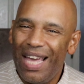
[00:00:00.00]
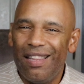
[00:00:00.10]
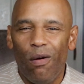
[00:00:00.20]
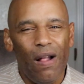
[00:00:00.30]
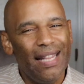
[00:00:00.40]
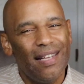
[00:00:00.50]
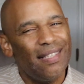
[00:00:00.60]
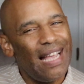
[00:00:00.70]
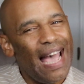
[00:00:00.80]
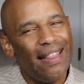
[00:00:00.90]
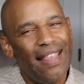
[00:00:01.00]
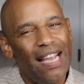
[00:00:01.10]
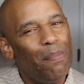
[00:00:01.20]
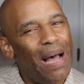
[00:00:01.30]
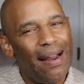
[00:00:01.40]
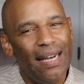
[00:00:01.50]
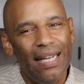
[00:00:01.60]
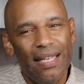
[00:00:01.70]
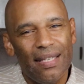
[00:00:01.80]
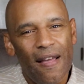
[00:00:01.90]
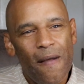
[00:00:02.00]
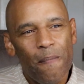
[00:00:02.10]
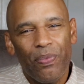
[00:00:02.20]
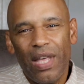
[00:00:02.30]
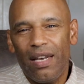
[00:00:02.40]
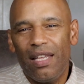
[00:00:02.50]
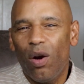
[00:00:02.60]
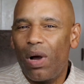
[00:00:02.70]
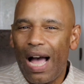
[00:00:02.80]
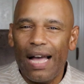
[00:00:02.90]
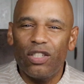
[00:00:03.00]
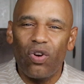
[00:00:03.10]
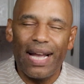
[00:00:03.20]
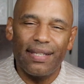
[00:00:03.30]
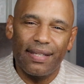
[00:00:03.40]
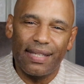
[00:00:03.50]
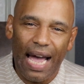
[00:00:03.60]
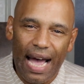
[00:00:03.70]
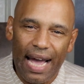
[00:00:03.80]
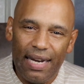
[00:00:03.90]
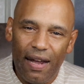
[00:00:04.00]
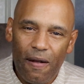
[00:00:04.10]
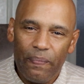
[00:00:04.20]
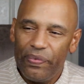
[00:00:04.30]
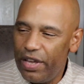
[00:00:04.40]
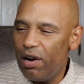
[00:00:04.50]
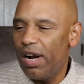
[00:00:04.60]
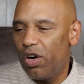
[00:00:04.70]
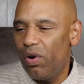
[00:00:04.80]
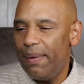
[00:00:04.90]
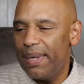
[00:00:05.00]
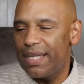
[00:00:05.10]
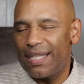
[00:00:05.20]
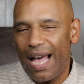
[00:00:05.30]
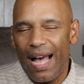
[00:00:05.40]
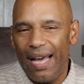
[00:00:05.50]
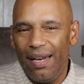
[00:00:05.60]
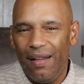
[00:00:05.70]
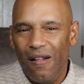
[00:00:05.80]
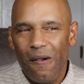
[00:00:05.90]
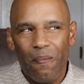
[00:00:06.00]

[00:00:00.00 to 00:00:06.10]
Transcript: And the sad thing about it is that, you know, contracts aside, their agreement aside,